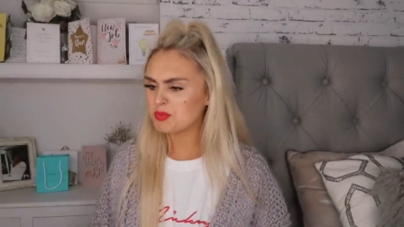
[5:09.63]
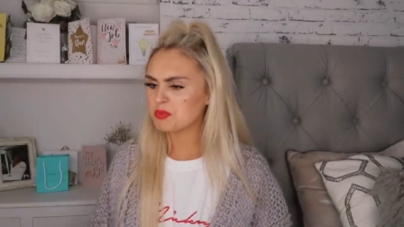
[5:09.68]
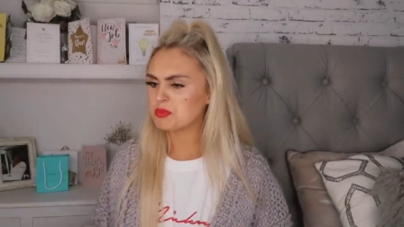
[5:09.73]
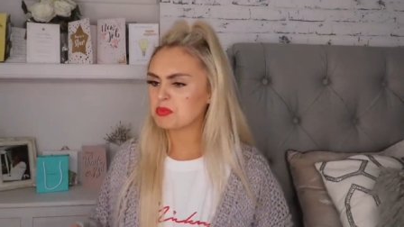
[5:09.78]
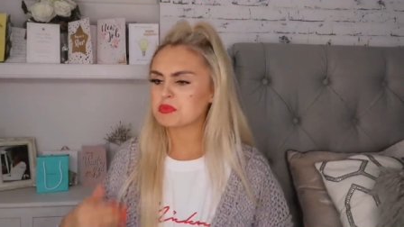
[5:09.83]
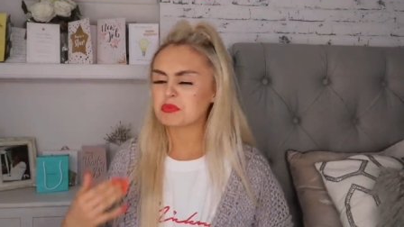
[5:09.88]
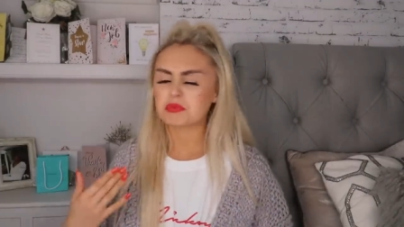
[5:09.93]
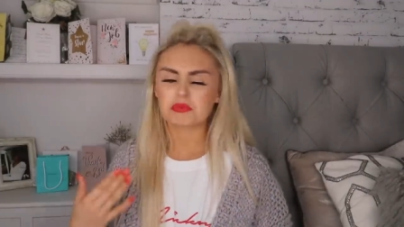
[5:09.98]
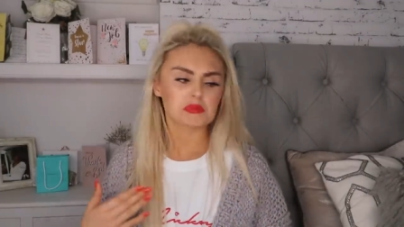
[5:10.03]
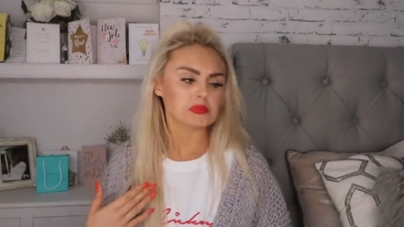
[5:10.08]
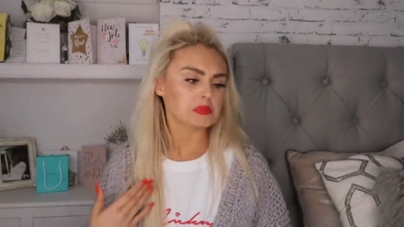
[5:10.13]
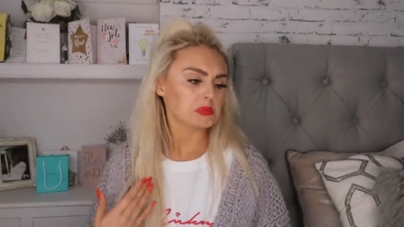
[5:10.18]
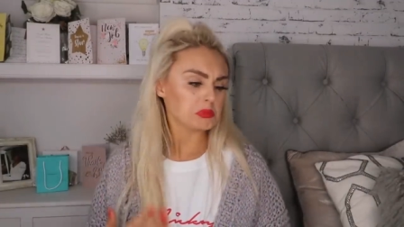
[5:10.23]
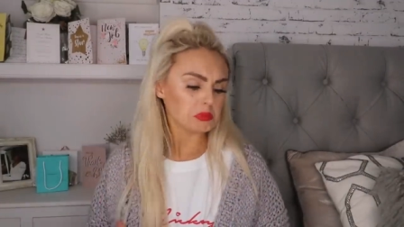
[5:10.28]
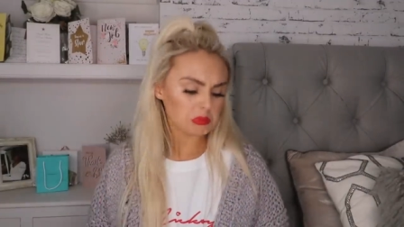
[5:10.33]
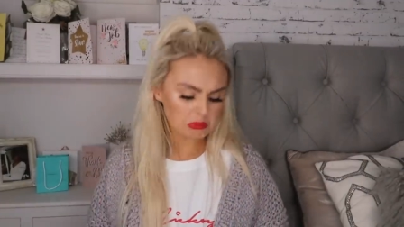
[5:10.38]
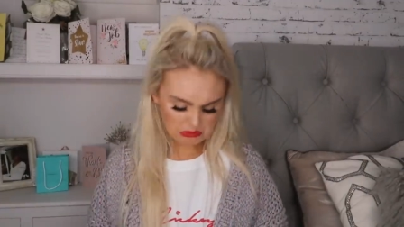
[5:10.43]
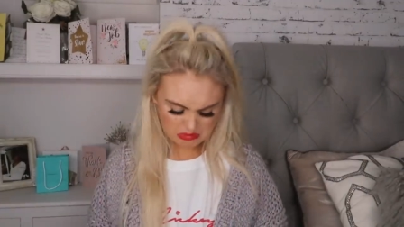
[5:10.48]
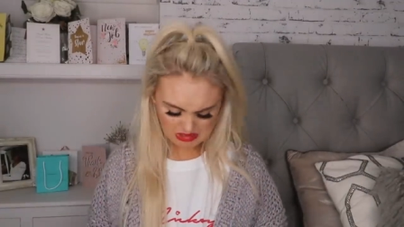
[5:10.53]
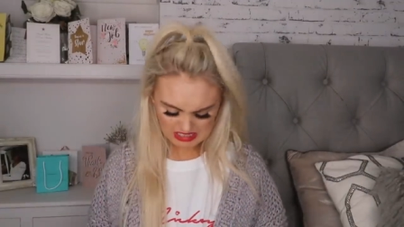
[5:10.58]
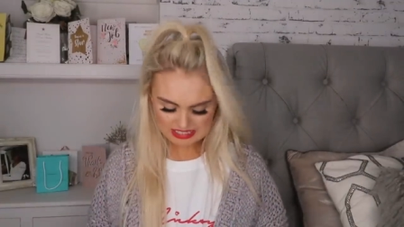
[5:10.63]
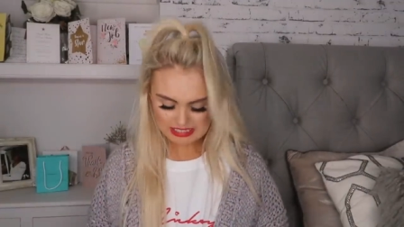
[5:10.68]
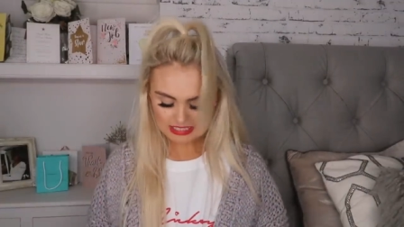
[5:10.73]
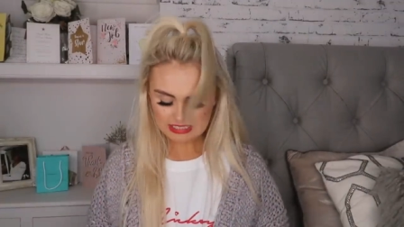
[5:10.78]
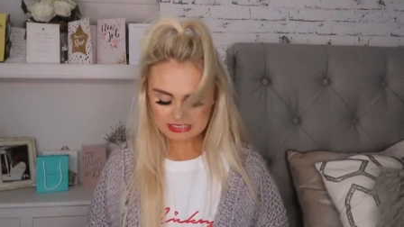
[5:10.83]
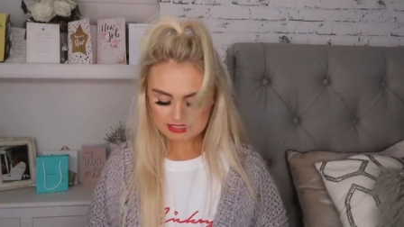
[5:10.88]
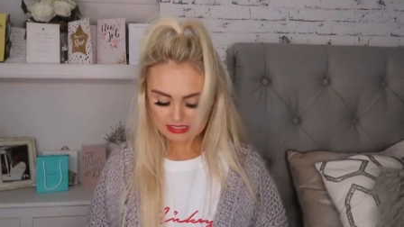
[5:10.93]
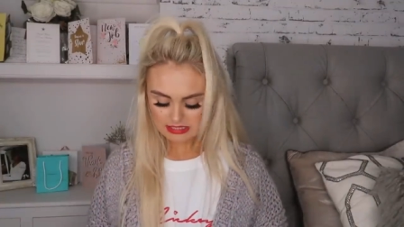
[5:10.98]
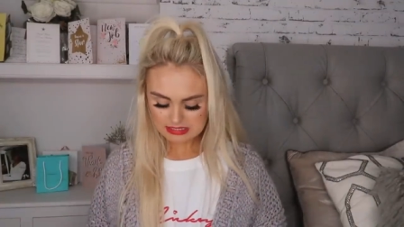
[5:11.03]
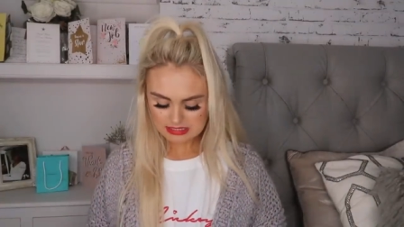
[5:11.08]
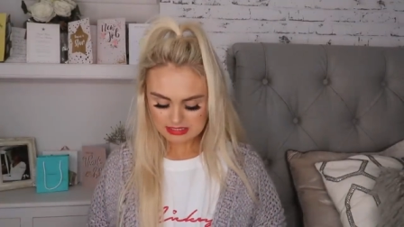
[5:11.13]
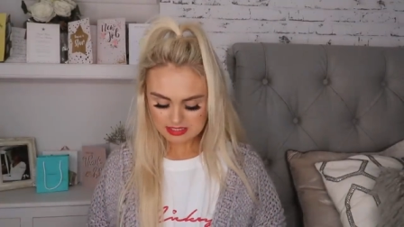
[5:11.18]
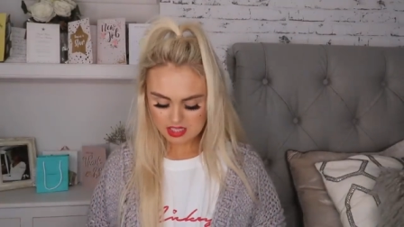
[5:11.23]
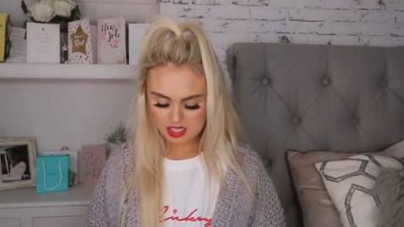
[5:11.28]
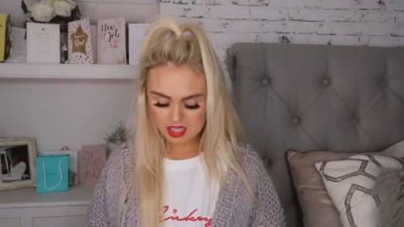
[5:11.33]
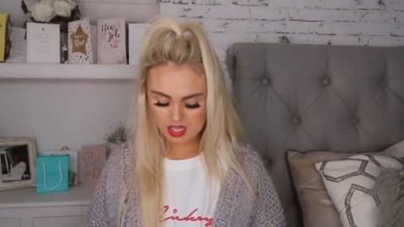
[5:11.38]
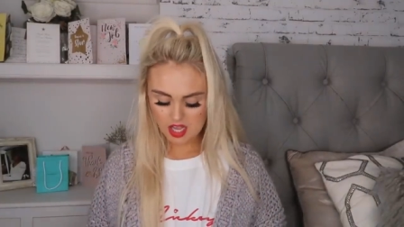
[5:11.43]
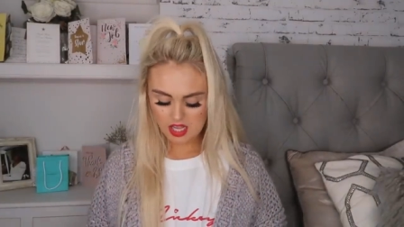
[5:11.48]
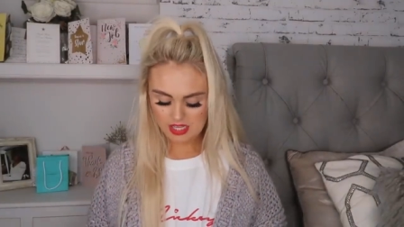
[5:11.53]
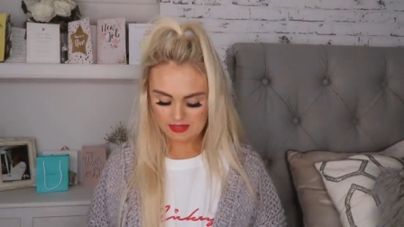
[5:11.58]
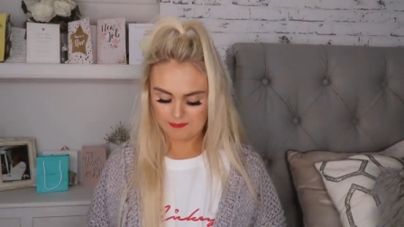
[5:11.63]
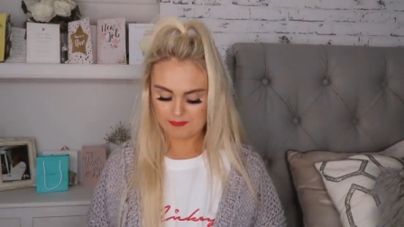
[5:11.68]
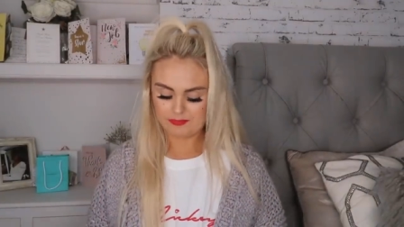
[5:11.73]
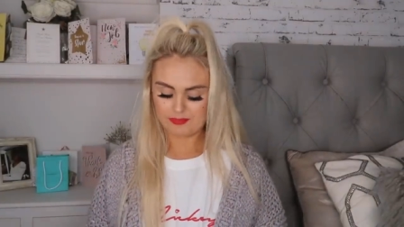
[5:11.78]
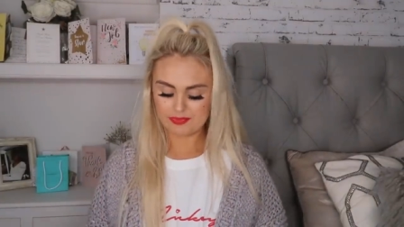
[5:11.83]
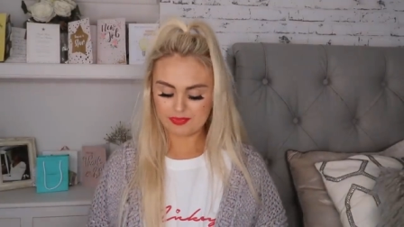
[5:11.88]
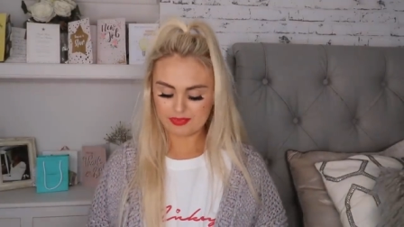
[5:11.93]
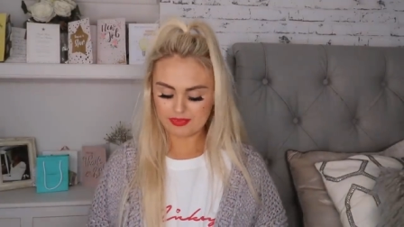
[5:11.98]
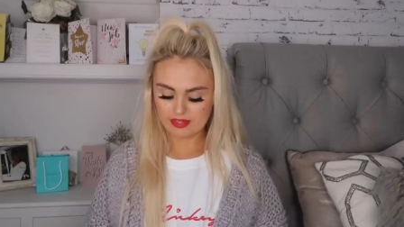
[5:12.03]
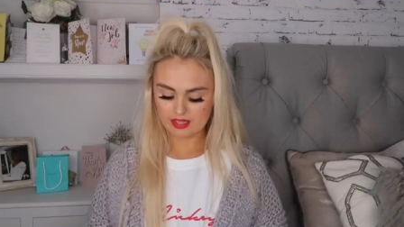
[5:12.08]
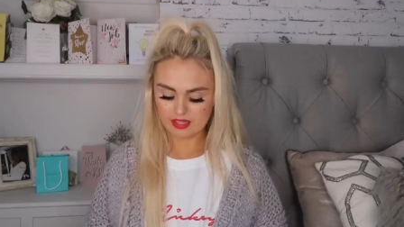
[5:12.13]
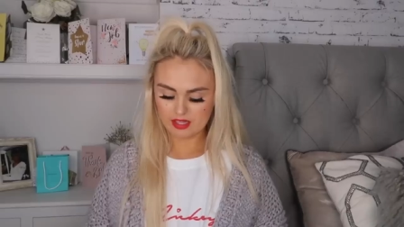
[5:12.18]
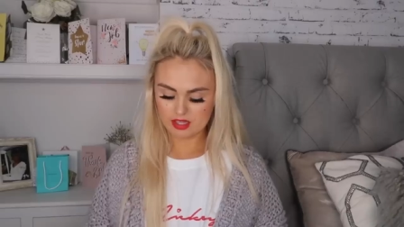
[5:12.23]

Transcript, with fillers: what the, the weight of the jumper is beautiful.